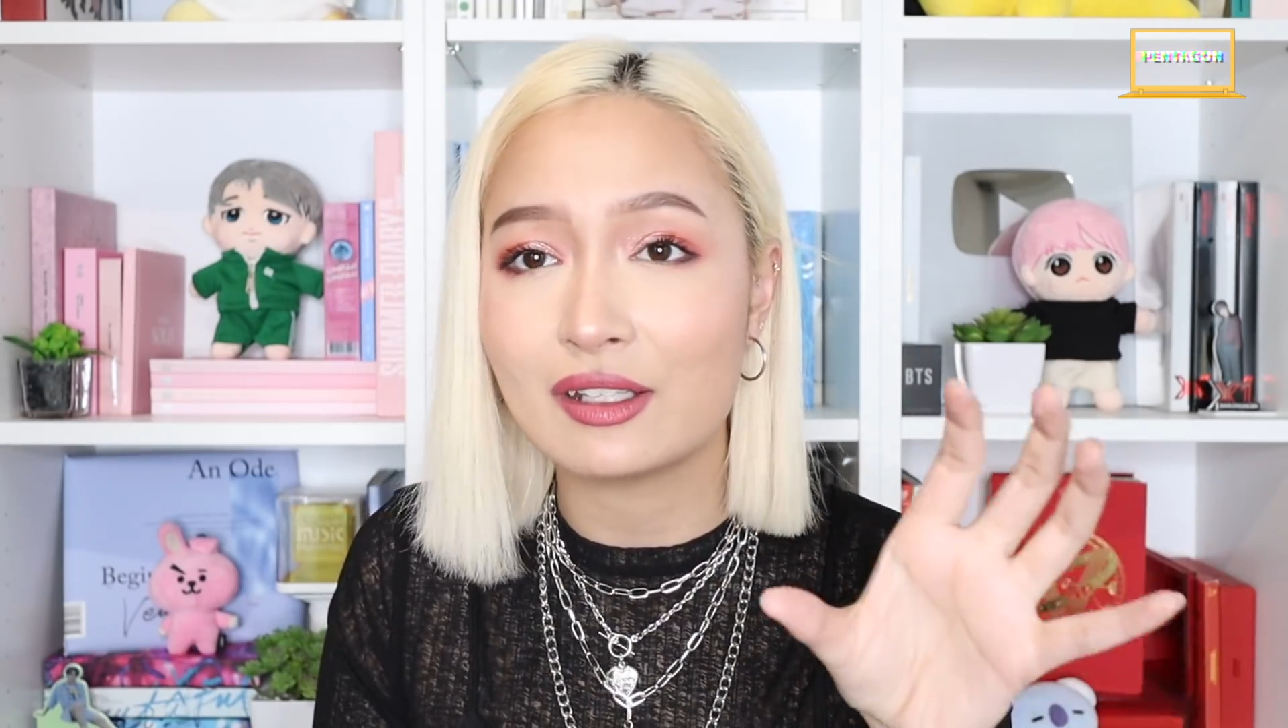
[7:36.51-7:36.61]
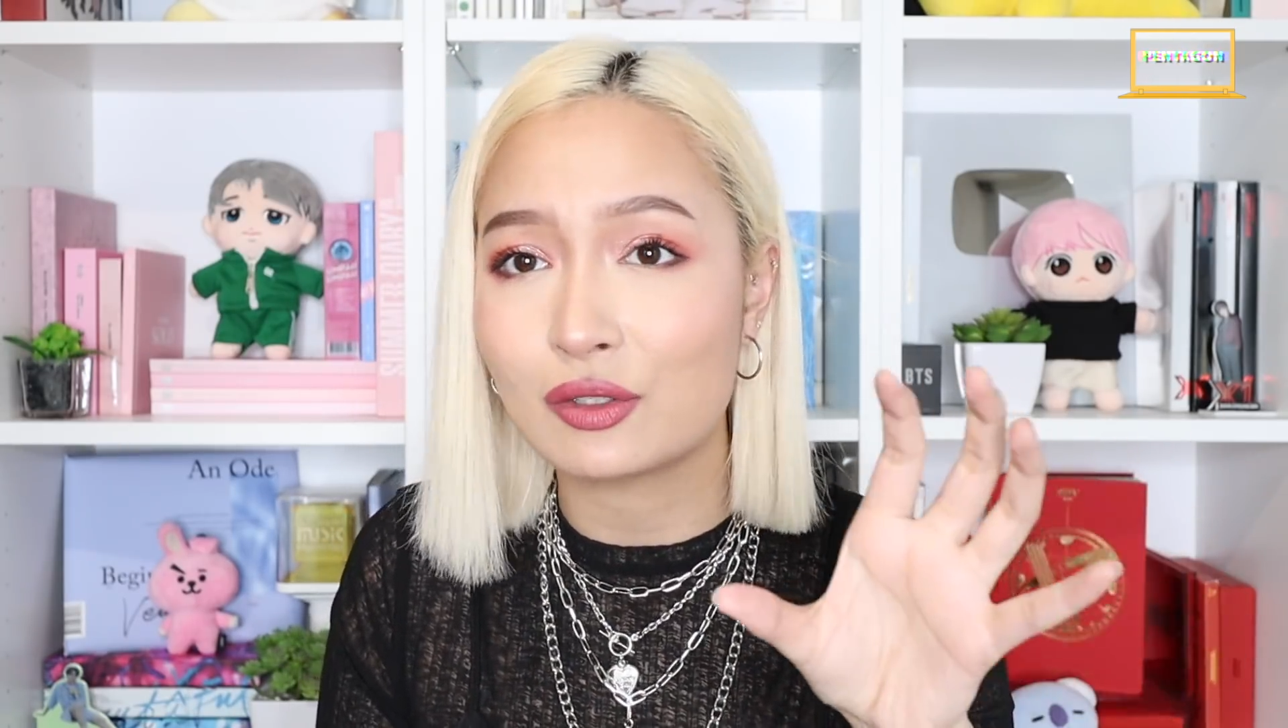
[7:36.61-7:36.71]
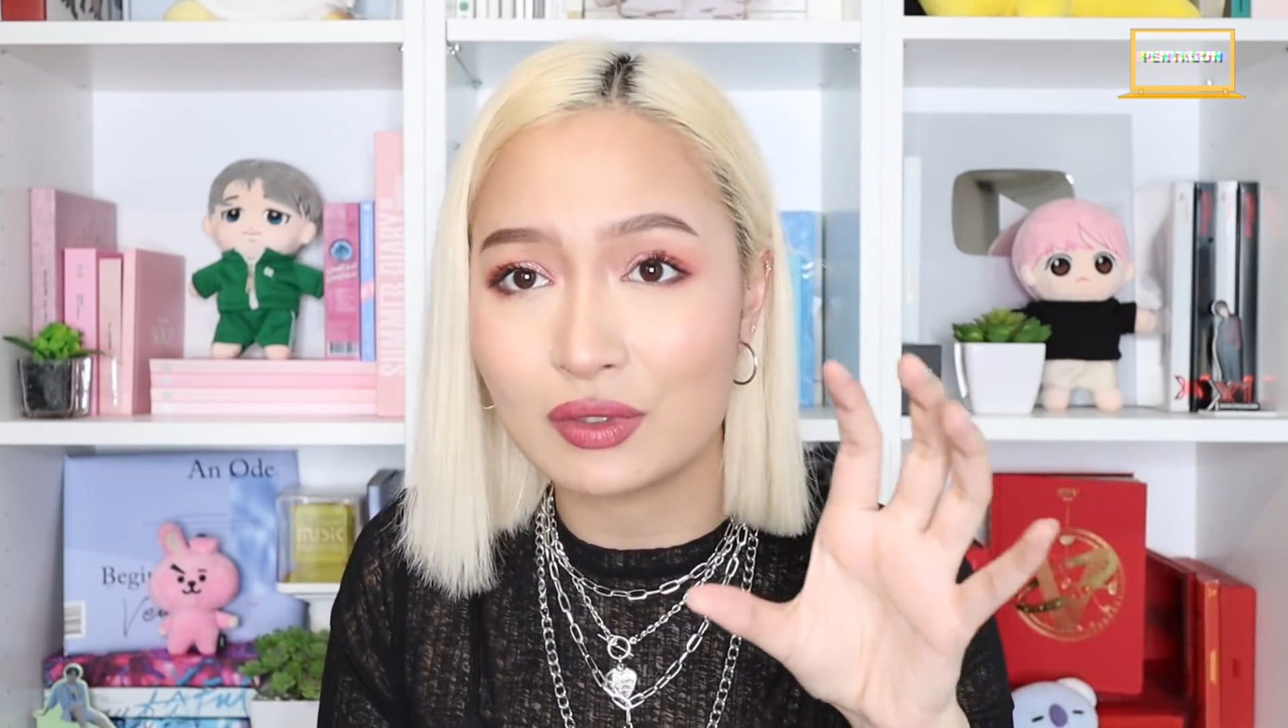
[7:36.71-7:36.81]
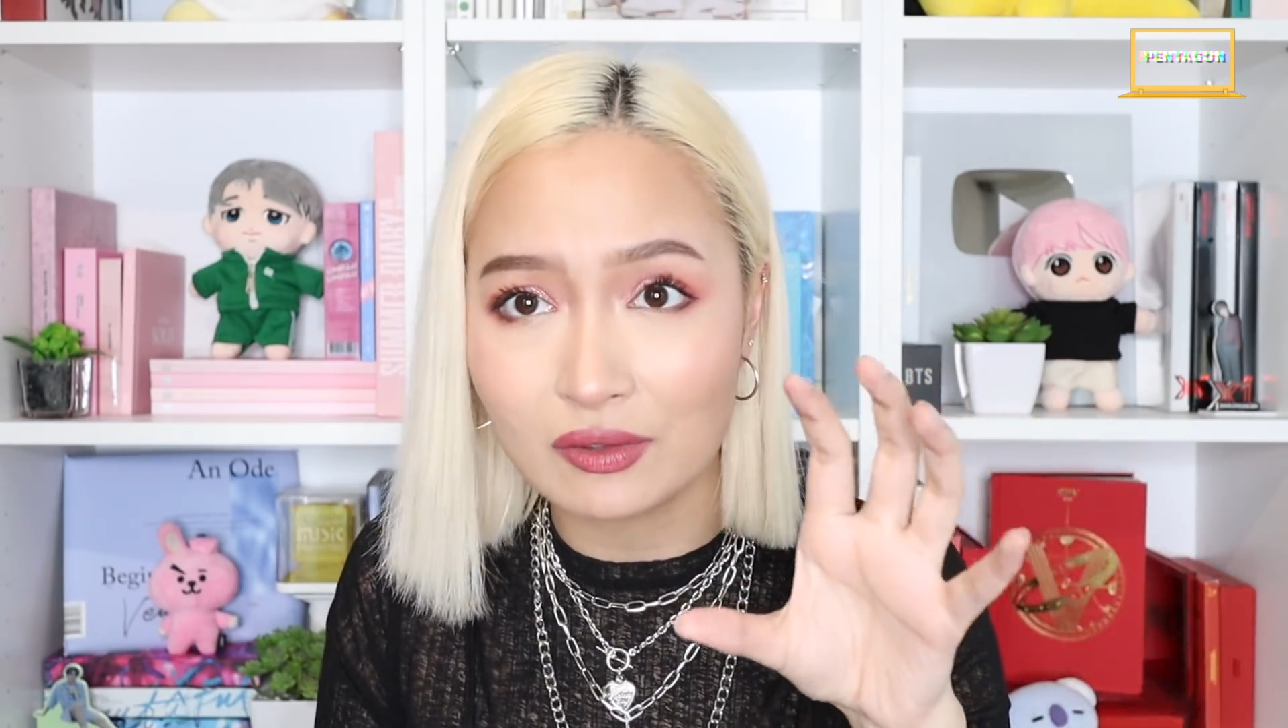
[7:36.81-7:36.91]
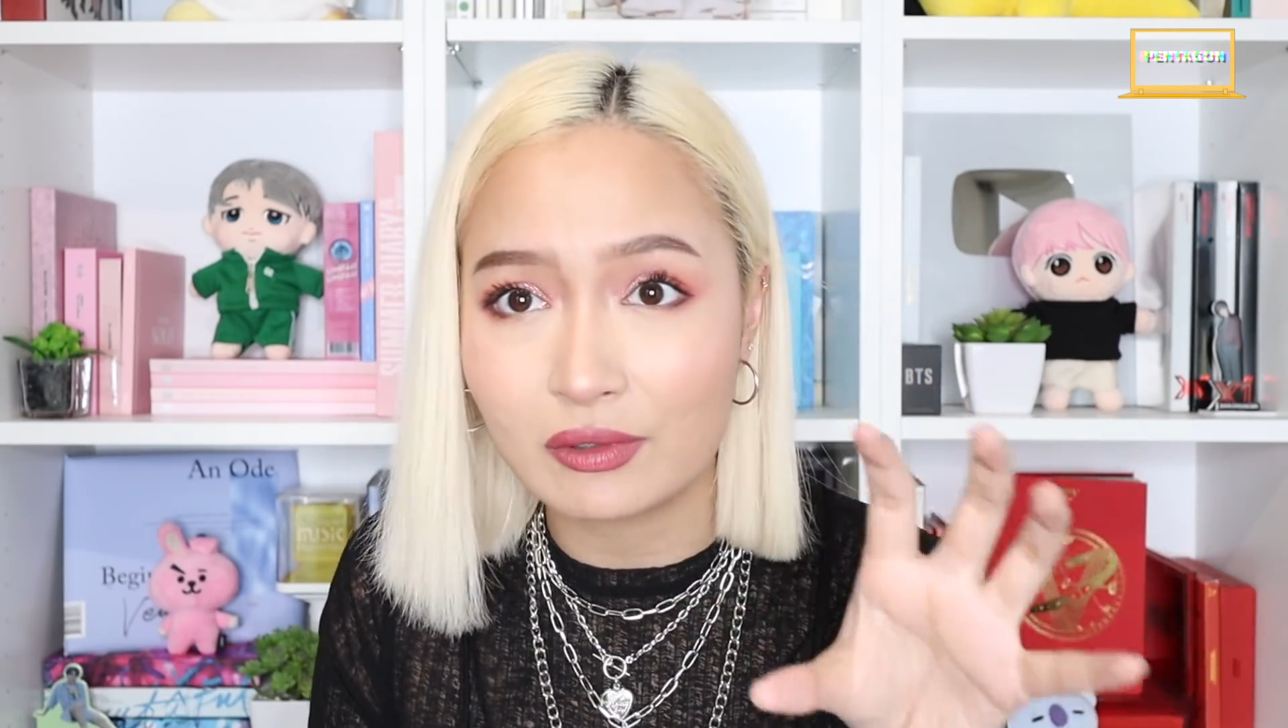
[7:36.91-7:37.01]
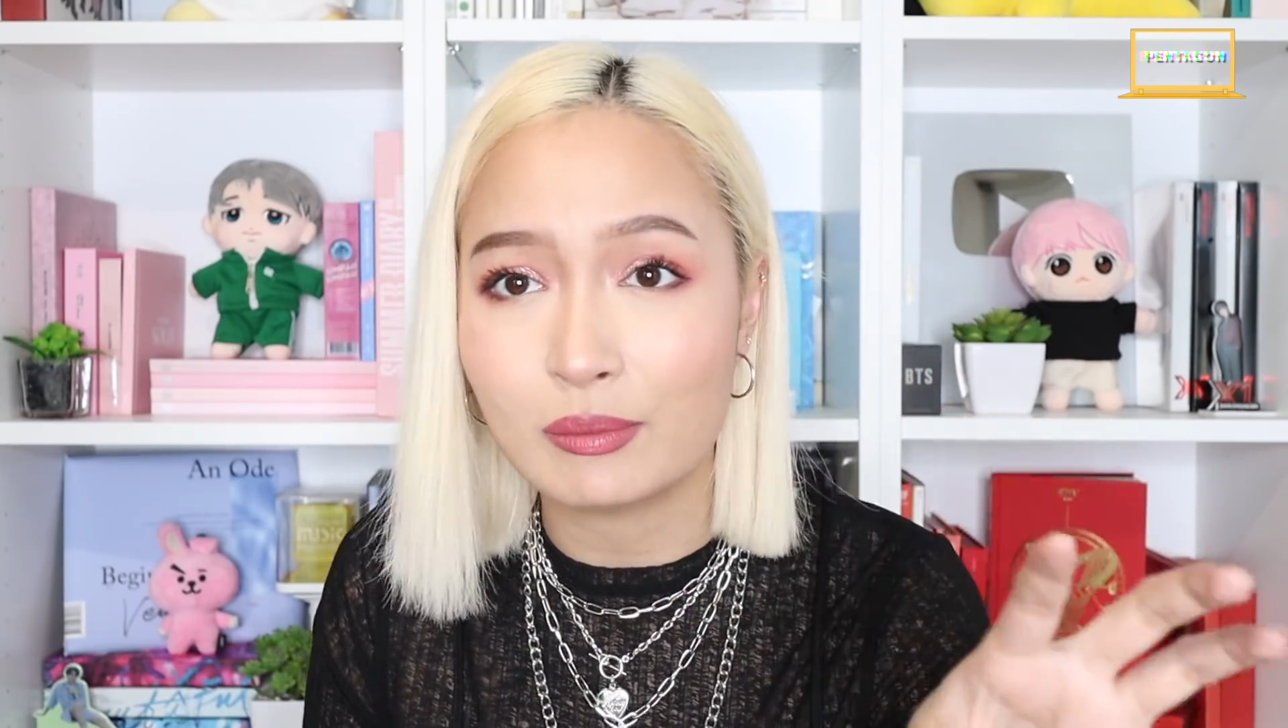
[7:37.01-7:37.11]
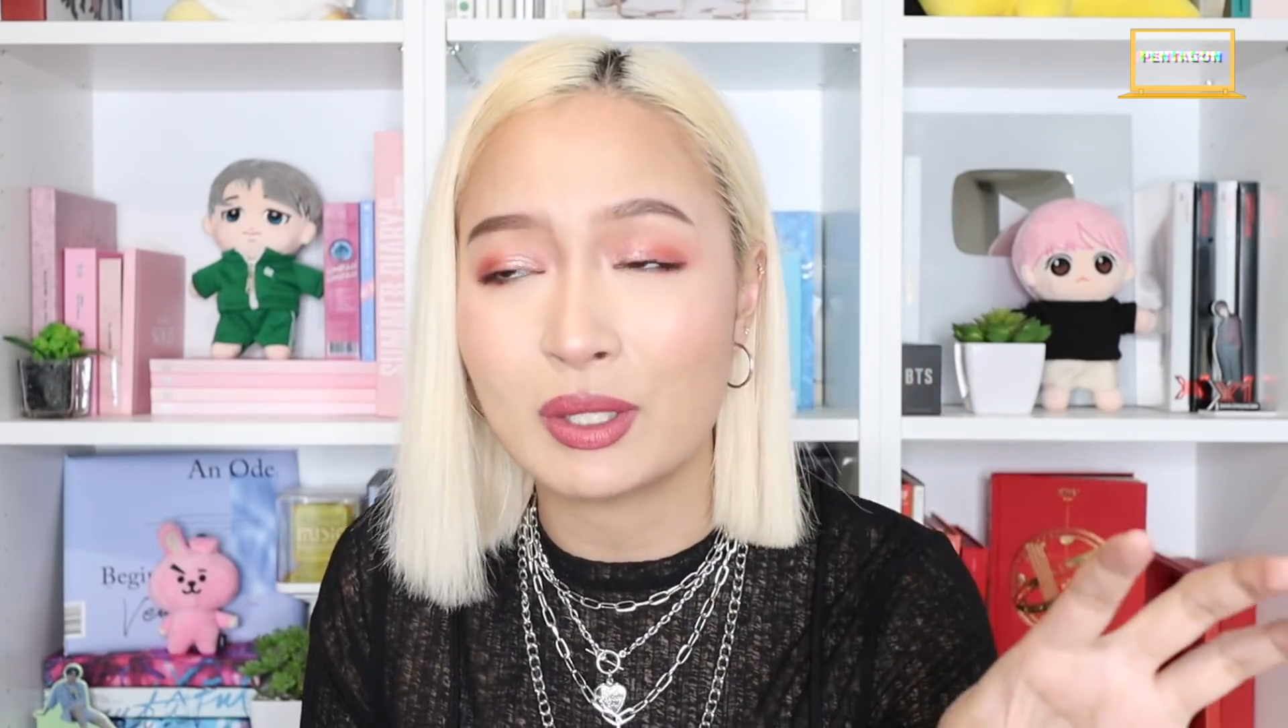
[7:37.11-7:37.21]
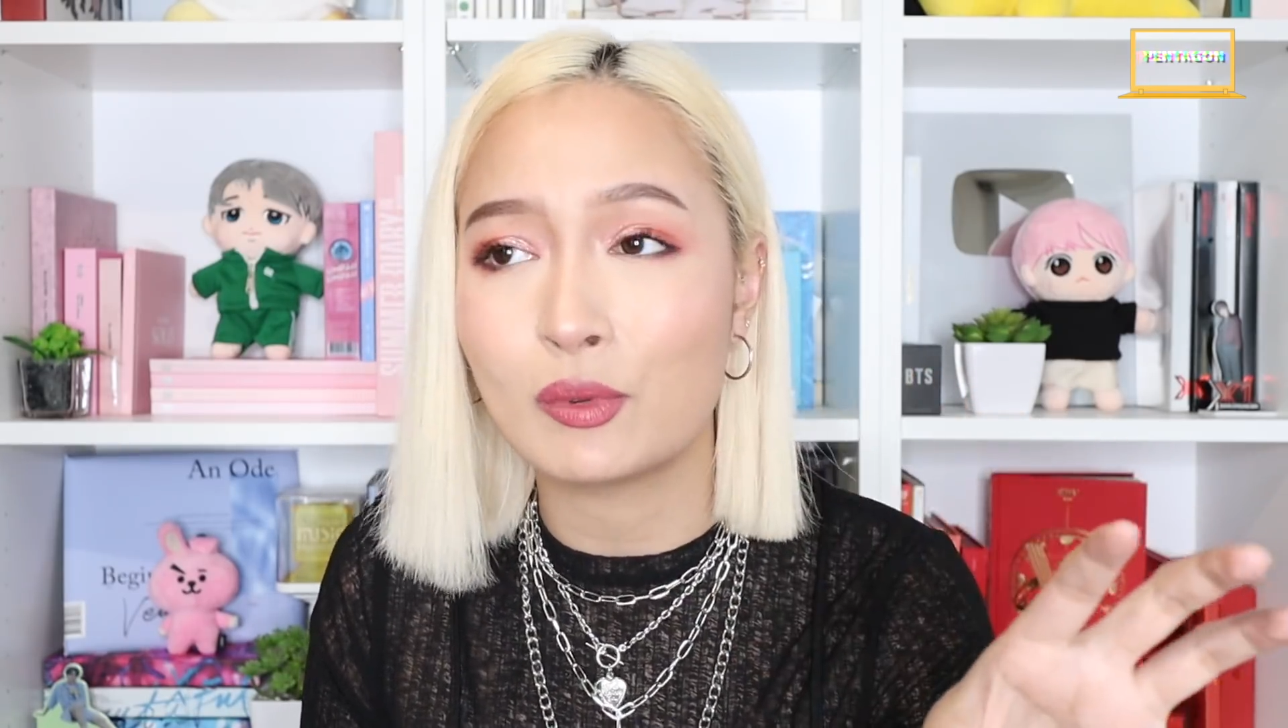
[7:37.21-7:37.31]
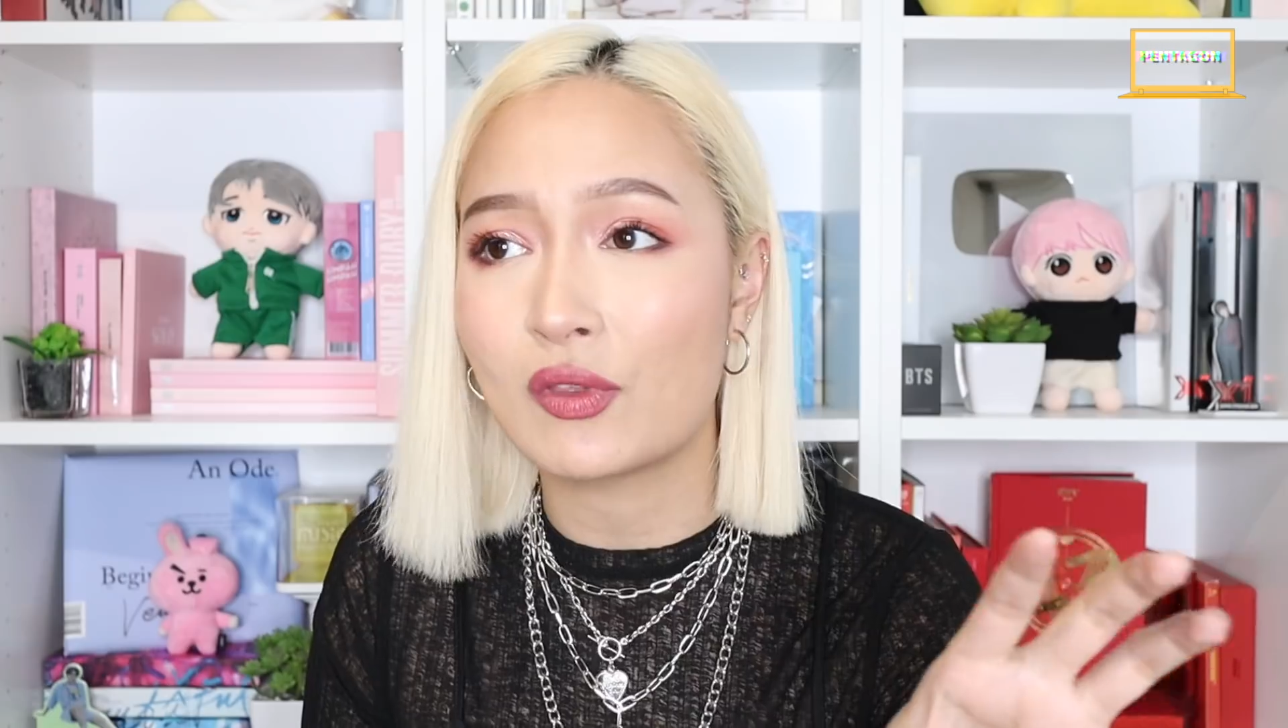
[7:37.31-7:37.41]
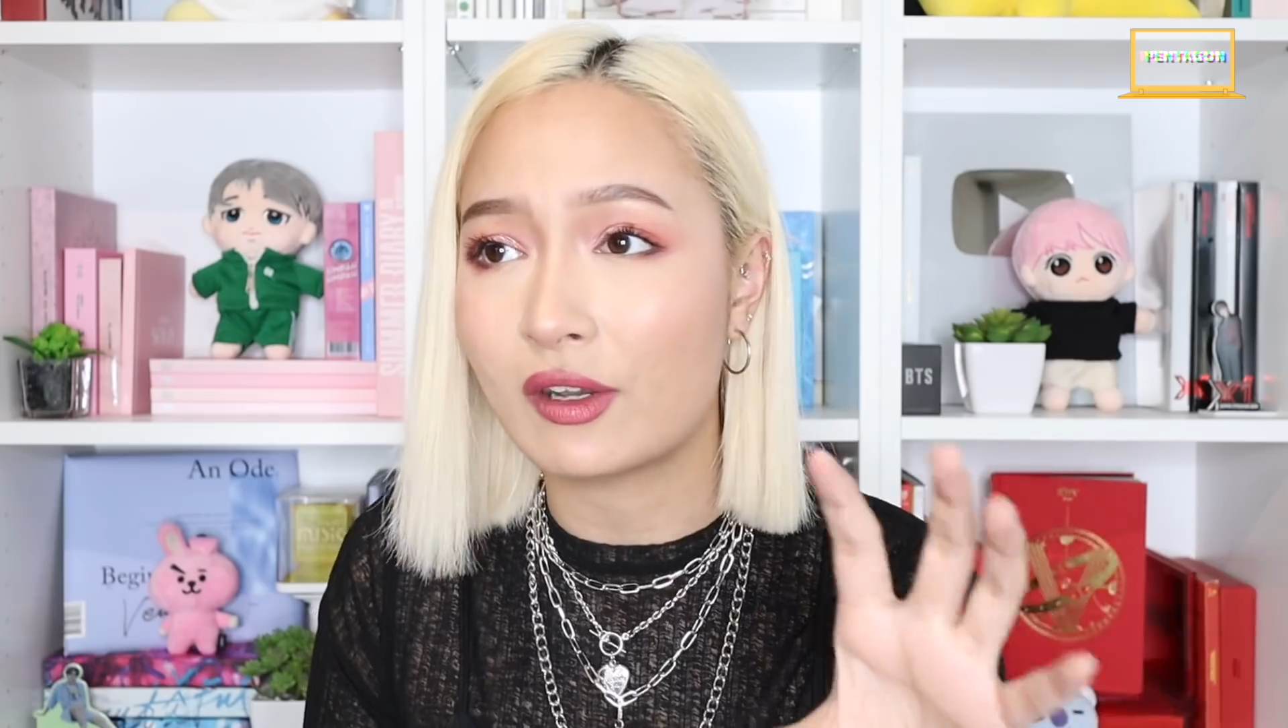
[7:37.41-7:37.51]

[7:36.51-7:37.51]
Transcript: it's two different people.